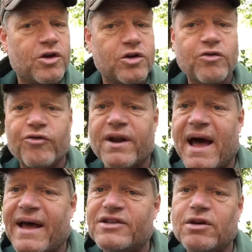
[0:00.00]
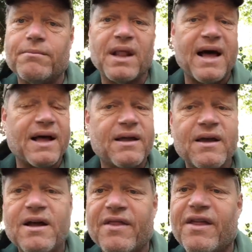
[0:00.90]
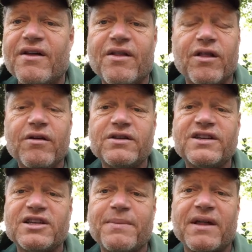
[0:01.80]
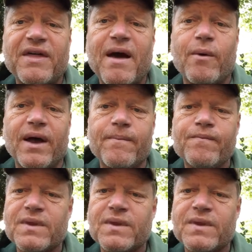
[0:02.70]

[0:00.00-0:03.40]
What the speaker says: You run ISO block, a little suspect that way.